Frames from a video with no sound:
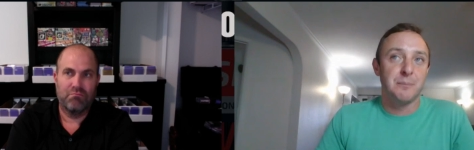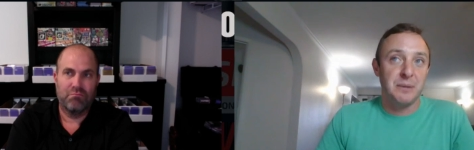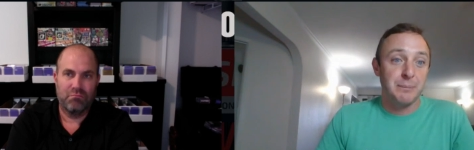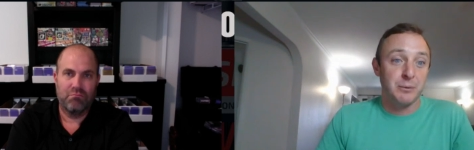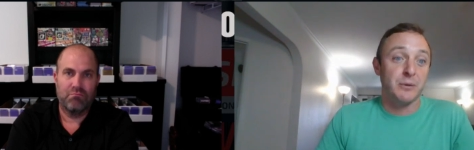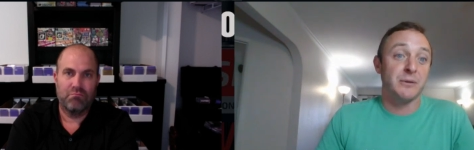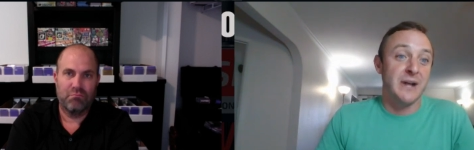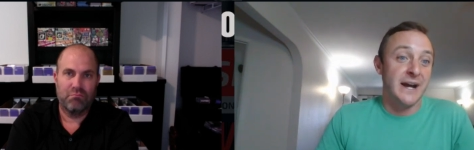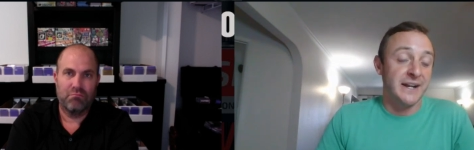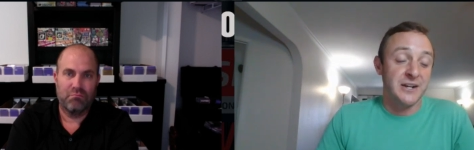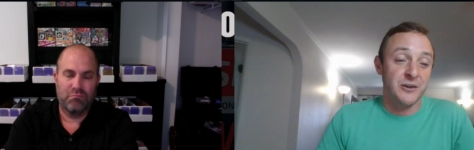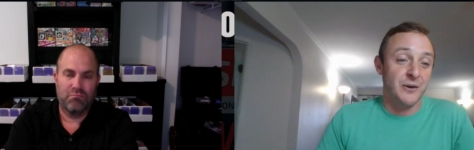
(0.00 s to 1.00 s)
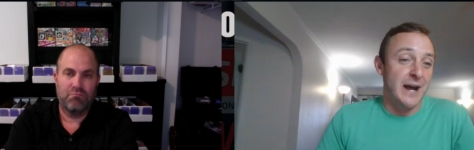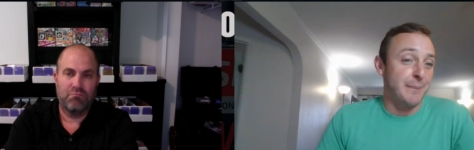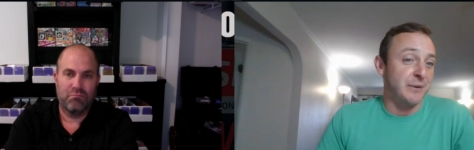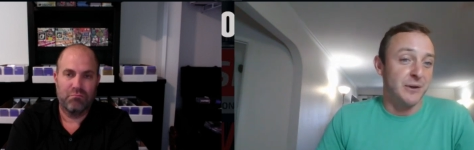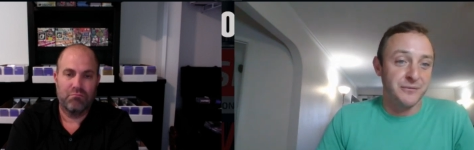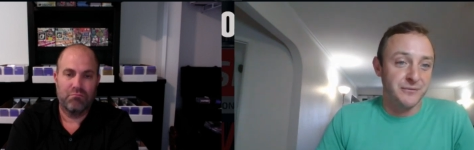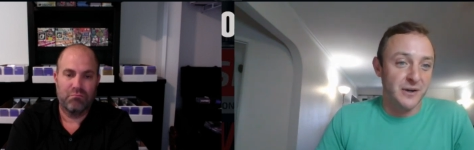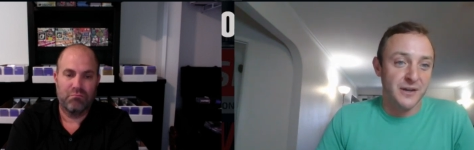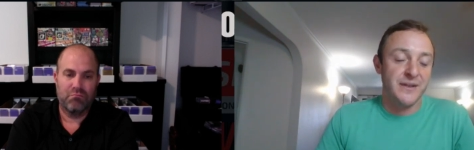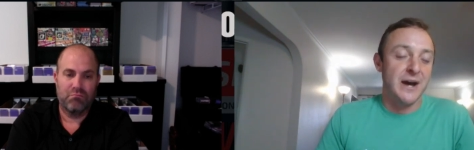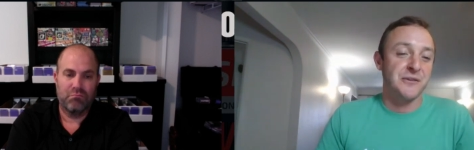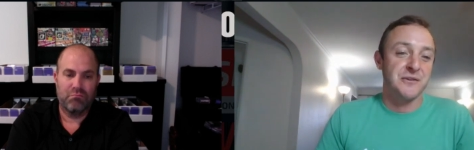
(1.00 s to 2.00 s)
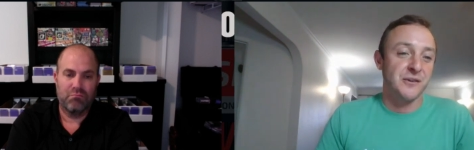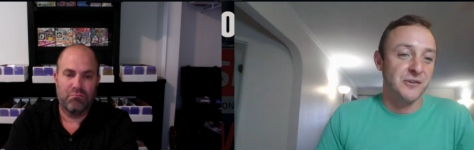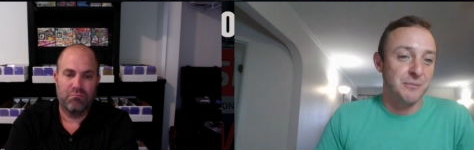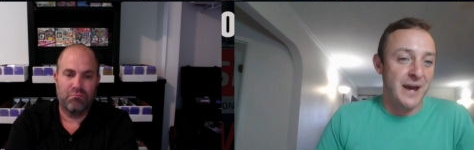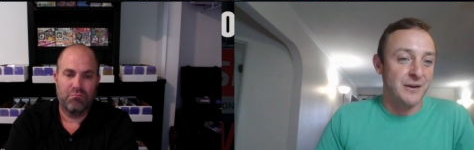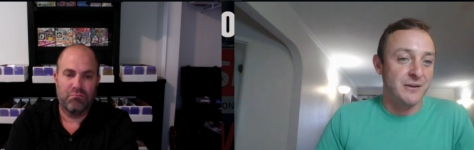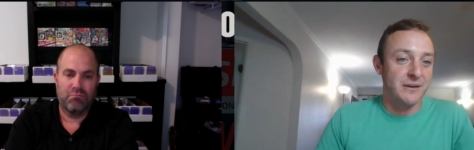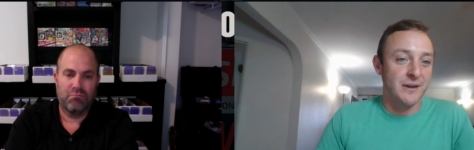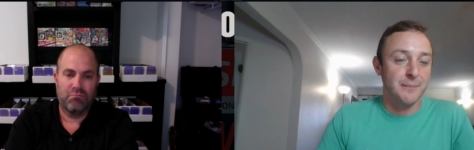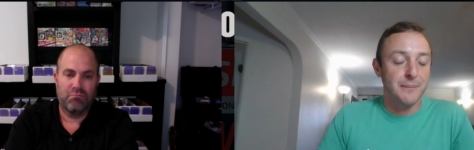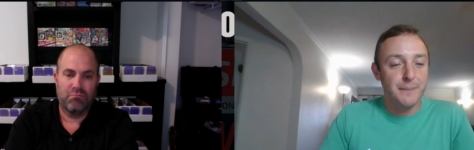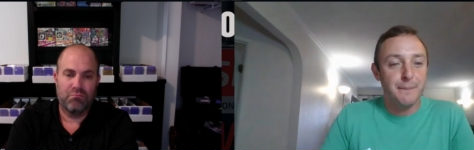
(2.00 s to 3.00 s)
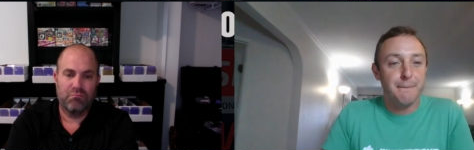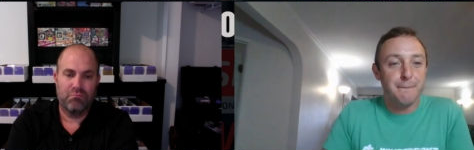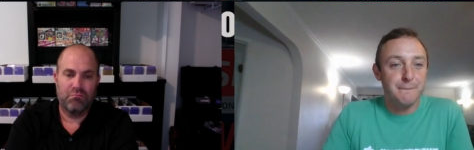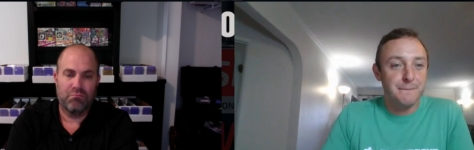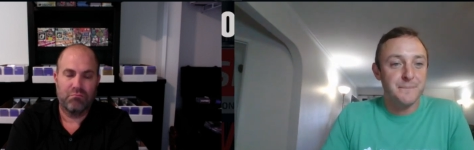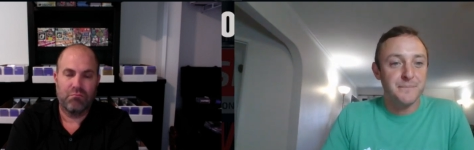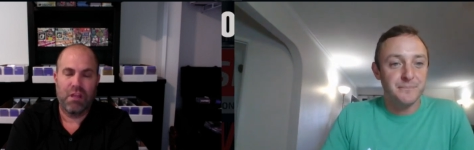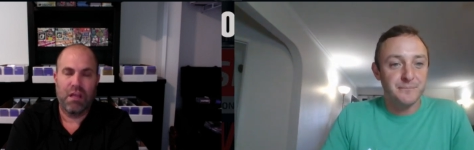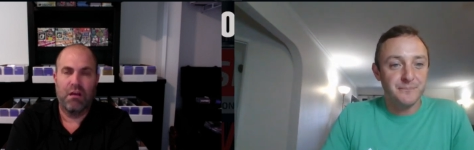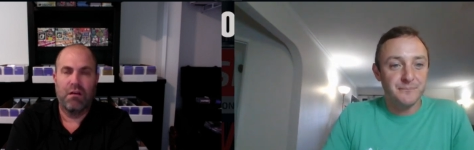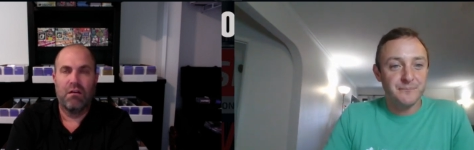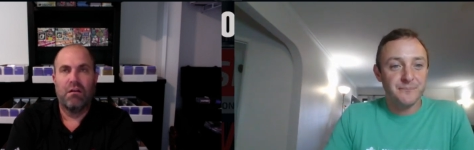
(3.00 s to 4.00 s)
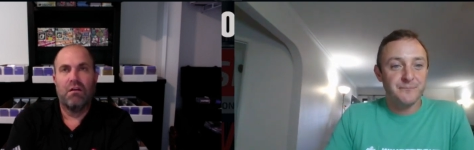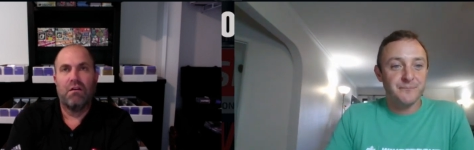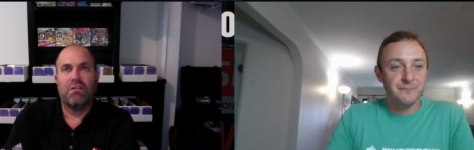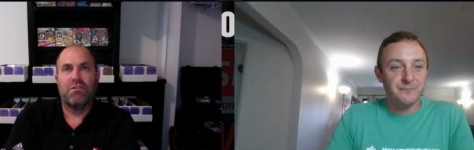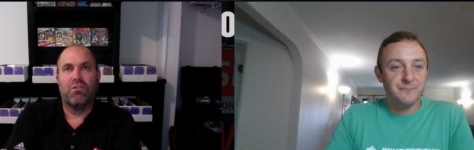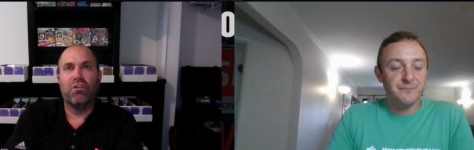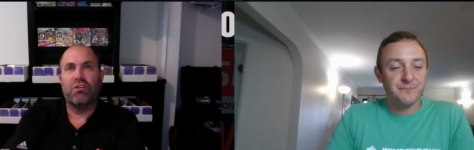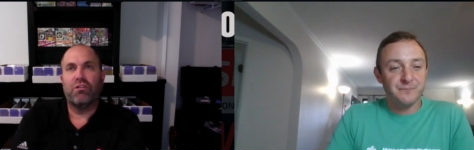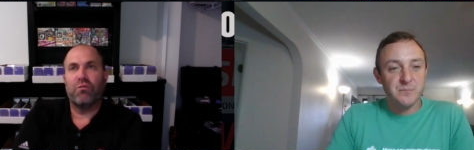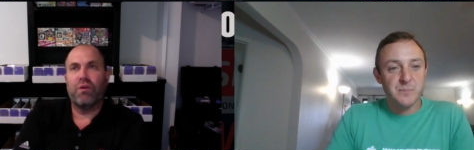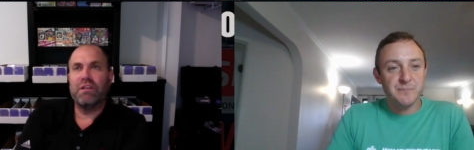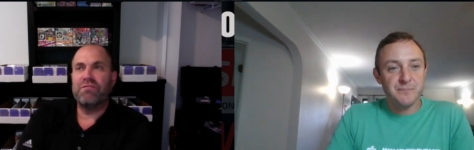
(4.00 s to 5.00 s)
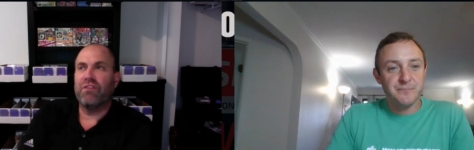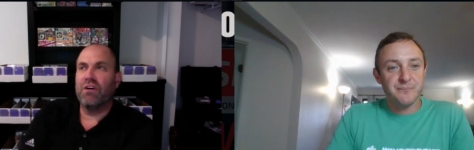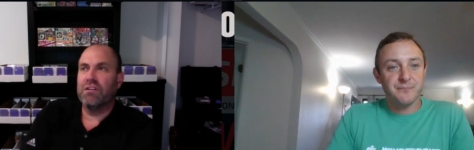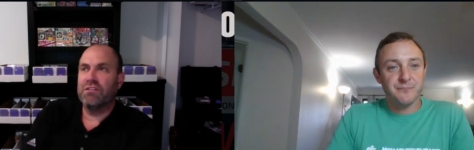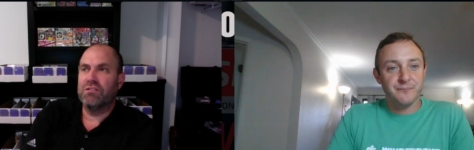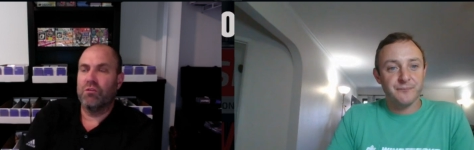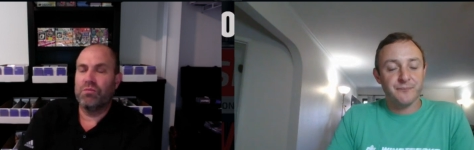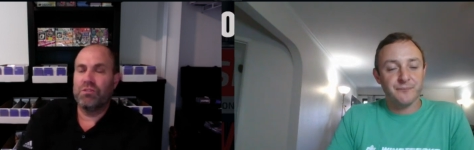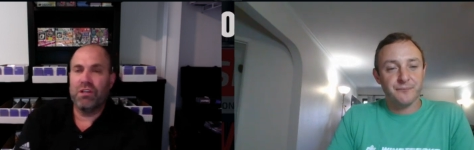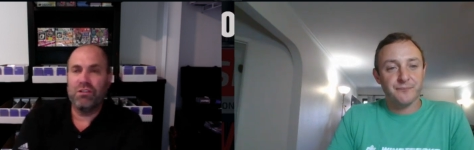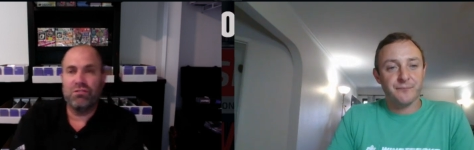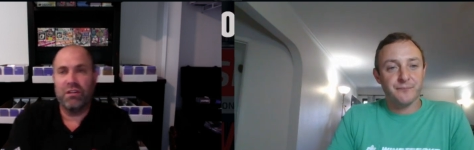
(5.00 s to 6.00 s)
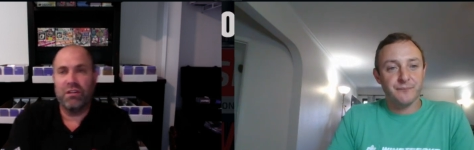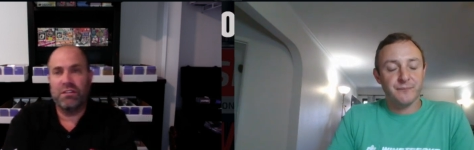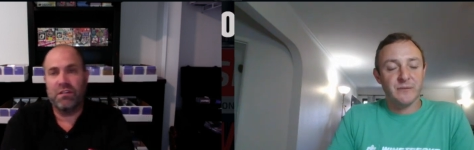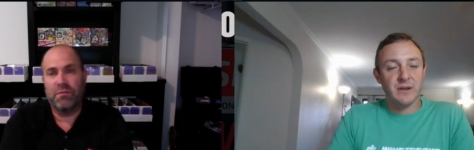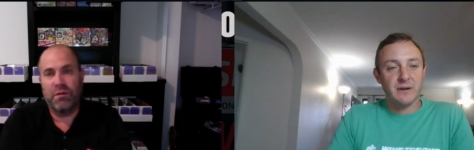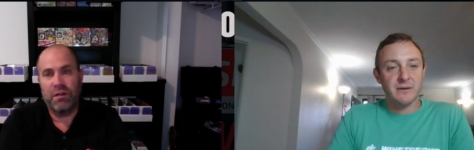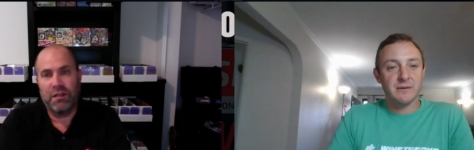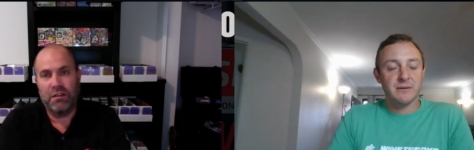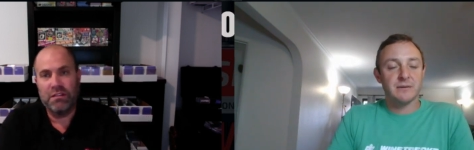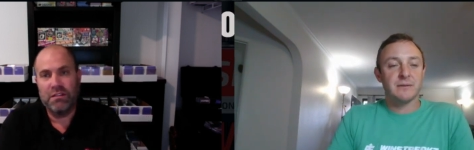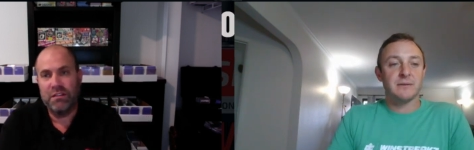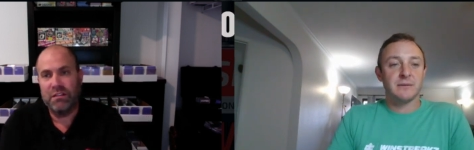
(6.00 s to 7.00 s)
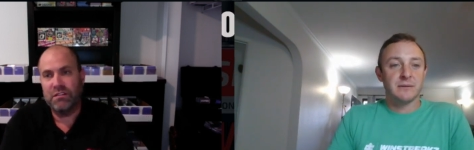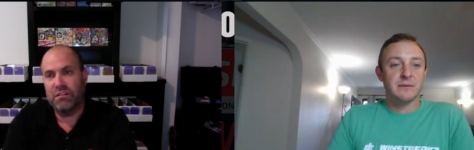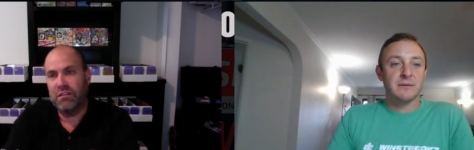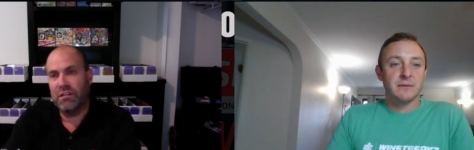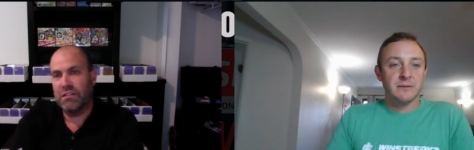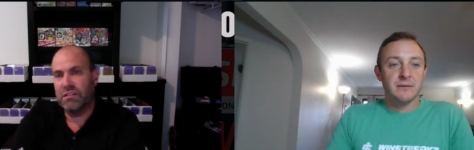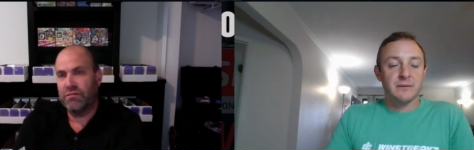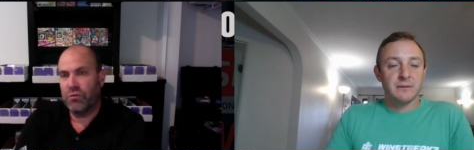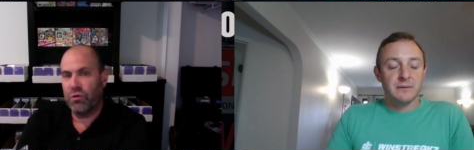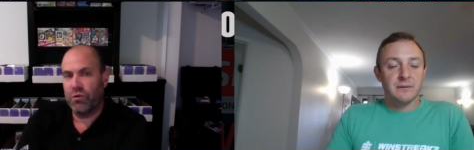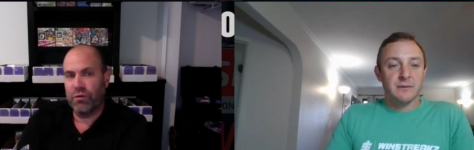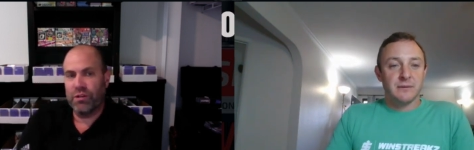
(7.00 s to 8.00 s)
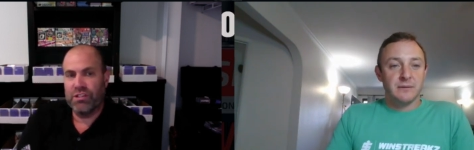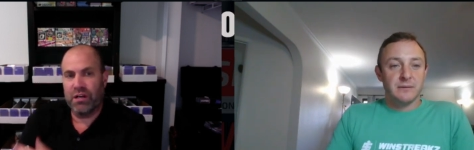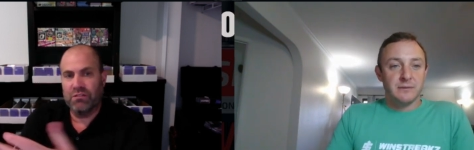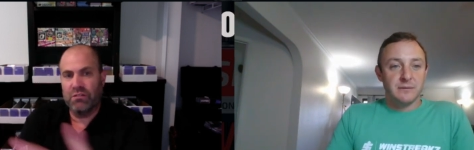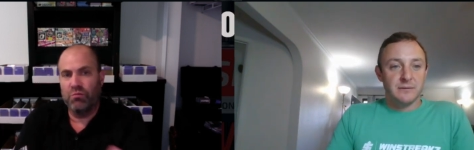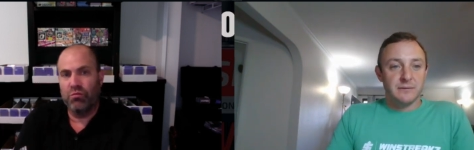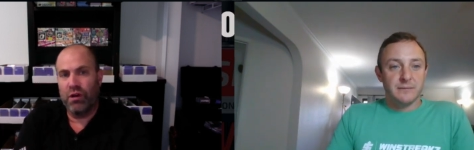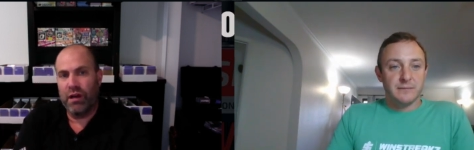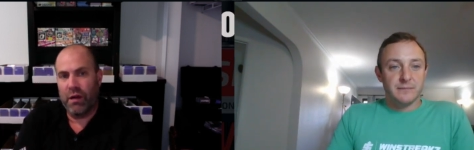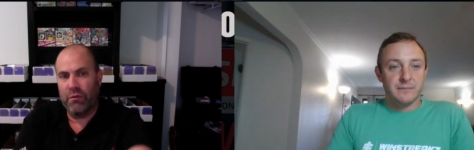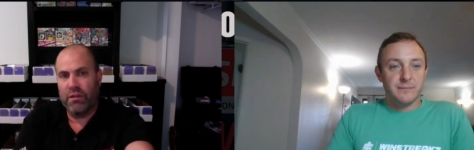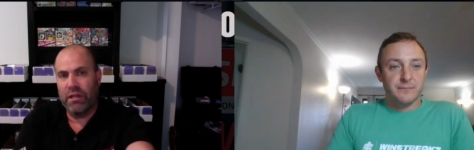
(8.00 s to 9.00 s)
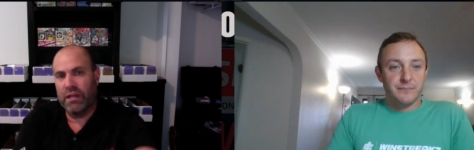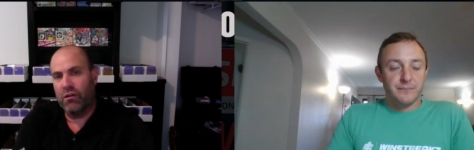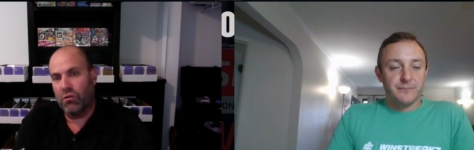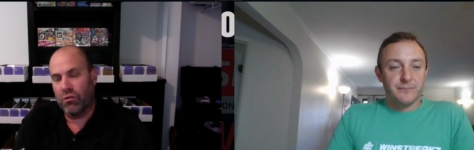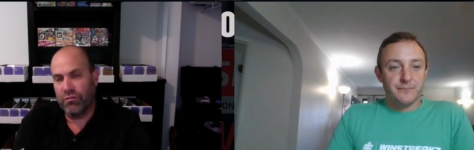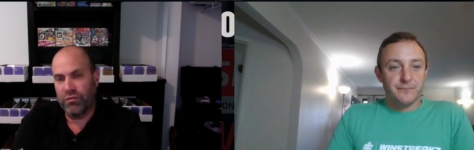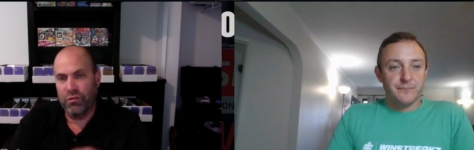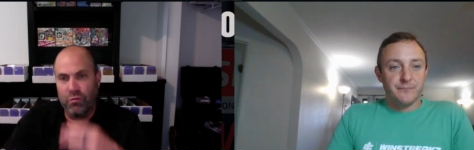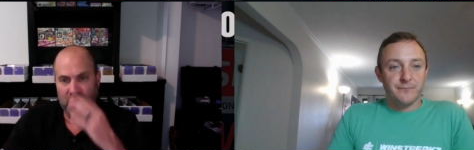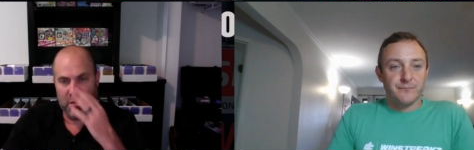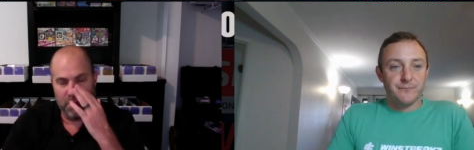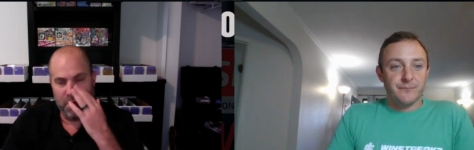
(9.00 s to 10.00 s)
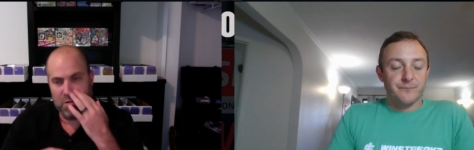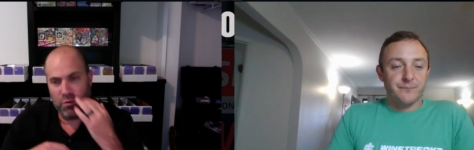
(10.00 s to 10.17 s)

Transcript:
Speaker 1: people logging in your app. You know, a thousand doesn't matter to them.
Speaker 2: So looking to raise funds. So potentially somebody listening to this, if you want to reach out to Brett, how would they get a hold of you? What's the best